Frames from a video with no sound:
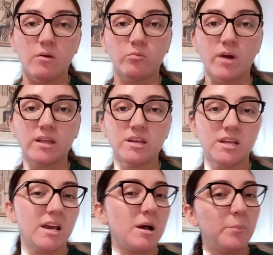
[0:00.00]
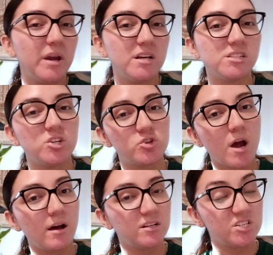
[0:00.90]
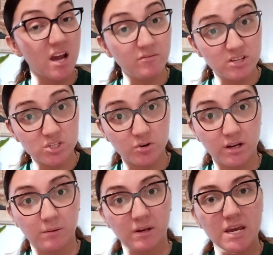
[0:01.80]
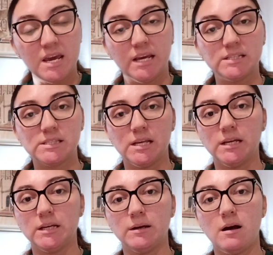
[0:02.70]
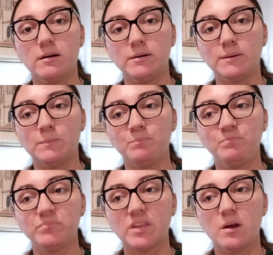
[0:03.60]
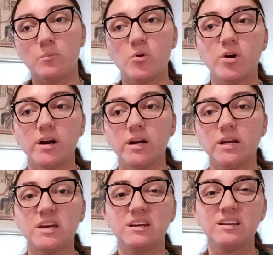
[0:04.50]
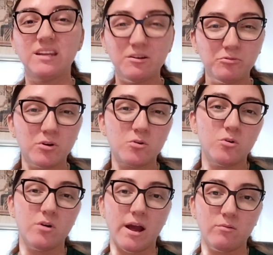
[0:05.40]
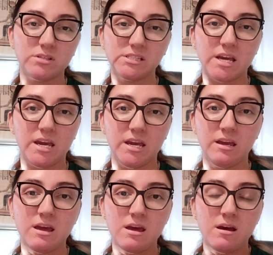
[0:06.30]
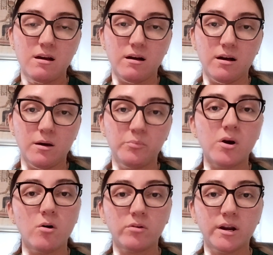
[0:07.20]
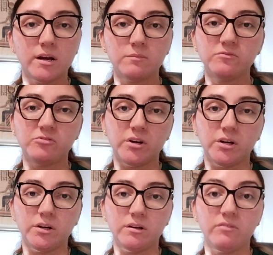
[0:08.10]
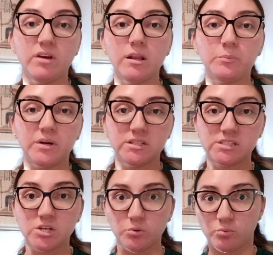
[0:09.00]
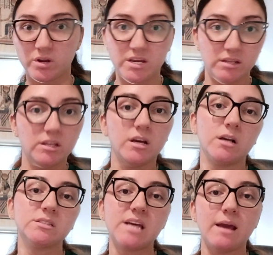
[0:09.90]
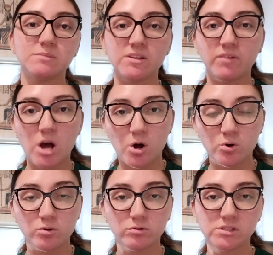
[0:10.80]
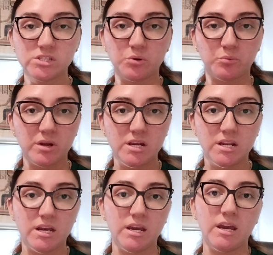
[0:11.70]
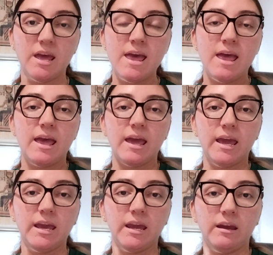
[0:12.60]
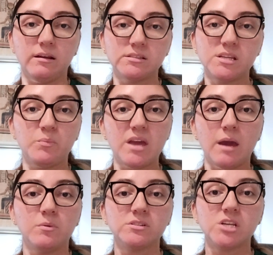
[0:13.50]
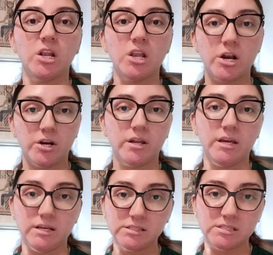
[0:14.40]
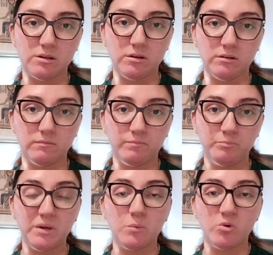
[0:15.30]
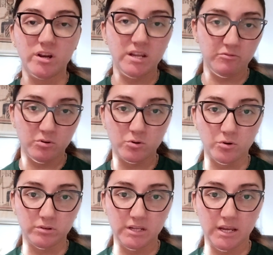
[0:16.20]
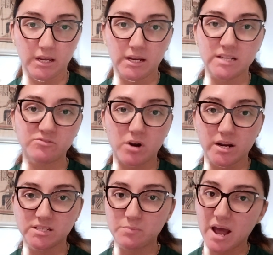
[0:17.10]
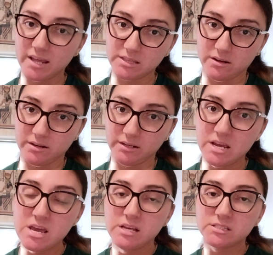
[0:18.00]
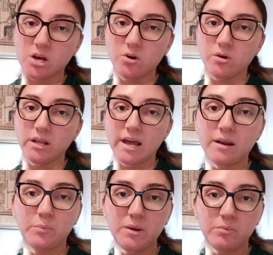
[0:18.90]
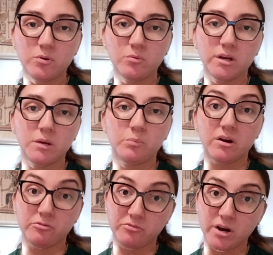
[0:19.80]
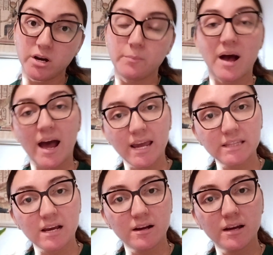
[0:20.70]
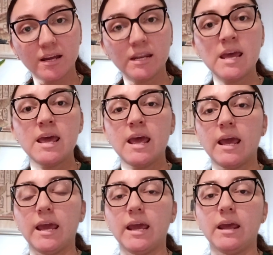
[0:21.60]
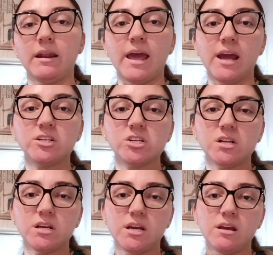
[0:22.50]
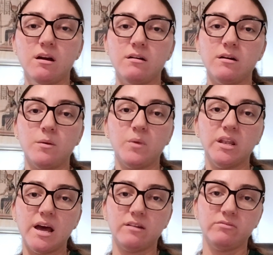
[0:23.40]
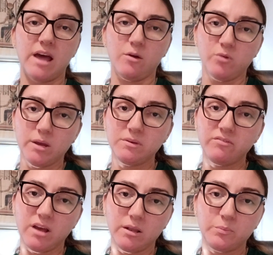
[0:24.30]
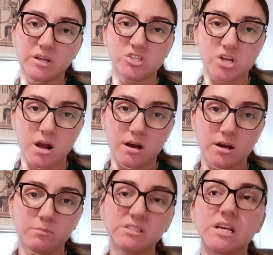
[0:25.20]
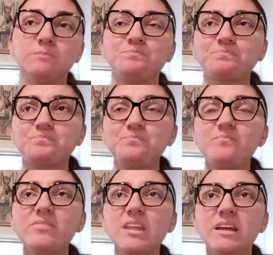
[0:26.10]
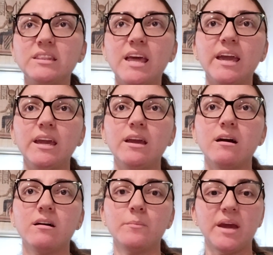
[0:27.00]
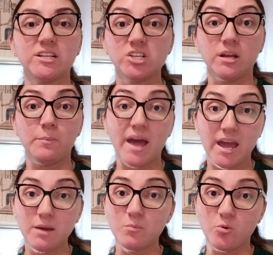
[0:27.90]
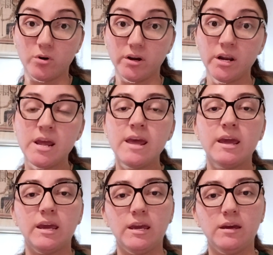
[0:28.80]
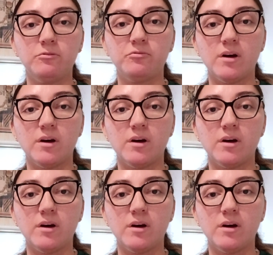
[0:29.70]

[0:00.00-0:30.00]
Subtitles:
rather than compared to JavaScript. It's a more difficult, I would say, program for developers to read the types of codes, to read it, and to be able to learn it. It's a bit more difficult than as far as Python. So a of people would prefer Python, and actually a lot of like web developing jobs, they actually pay more if